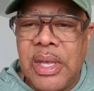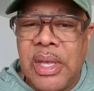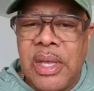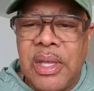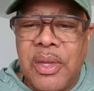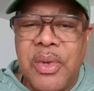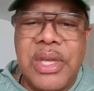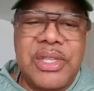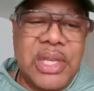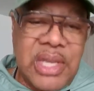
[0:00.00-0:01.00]
You get
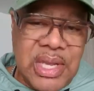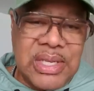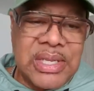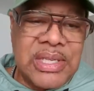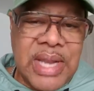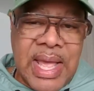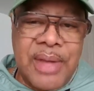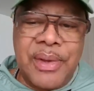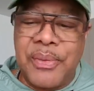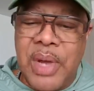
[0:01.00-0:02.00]
your kid to sit down and
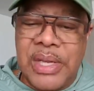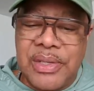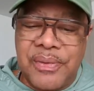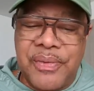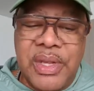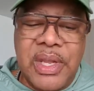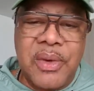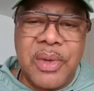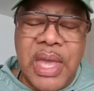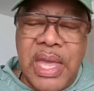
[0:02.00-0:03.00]
watch a video
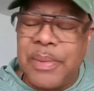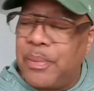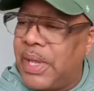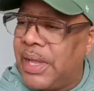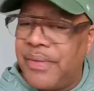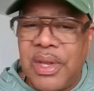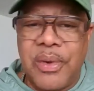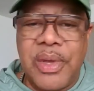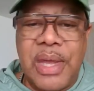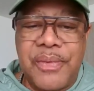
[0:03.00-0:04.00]
game and play a video
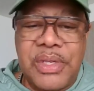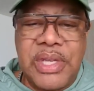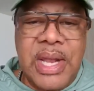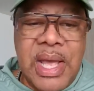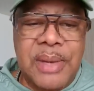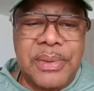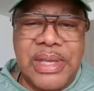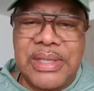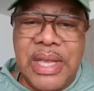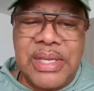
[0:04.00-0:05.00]
game for 10 hours. That's
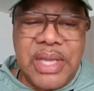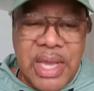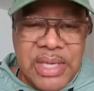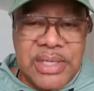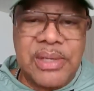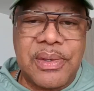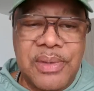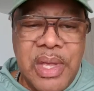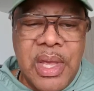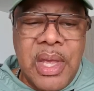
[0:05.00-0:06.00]
educational.
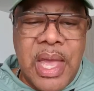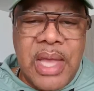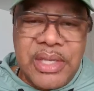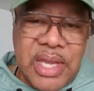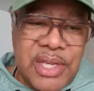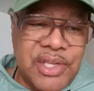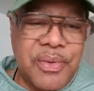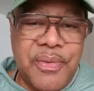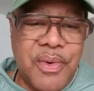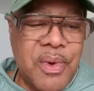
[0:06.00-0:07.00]
Education
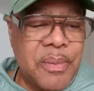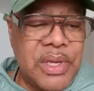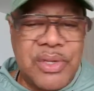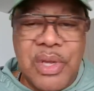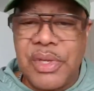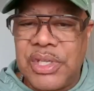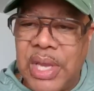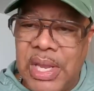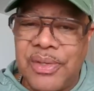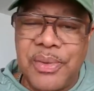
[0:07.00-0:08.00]
reform means you have to
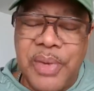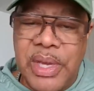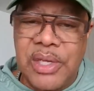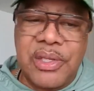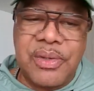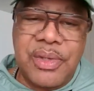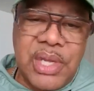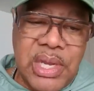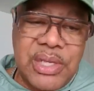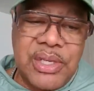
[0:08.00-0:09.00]
change the way that you
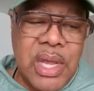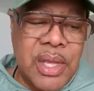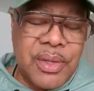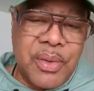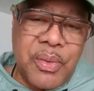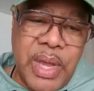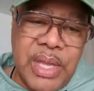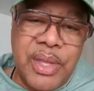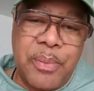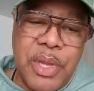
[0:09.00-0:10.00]
teach, the way
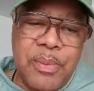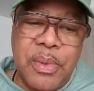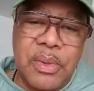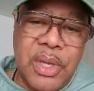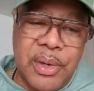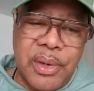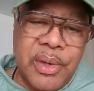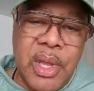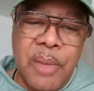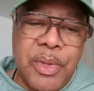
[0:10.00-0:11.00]
that people learn.
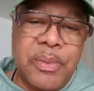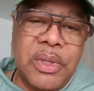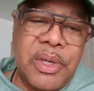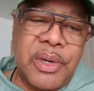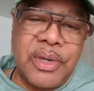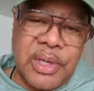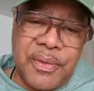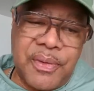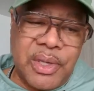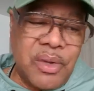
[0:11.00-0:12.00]
People learn
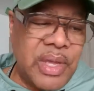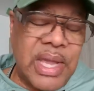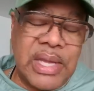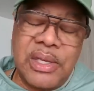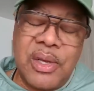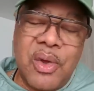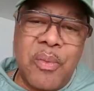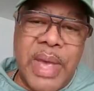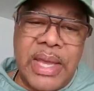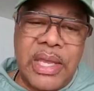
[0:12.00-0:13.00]
differently. You can't go
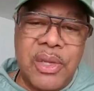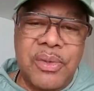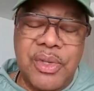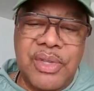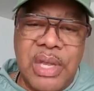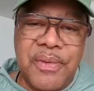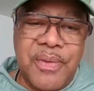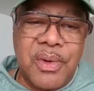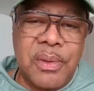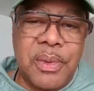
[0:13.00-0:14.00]
back and use the same
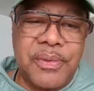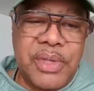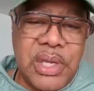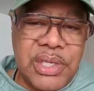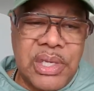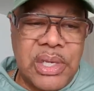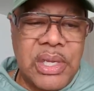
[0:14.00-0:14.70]
form of teaching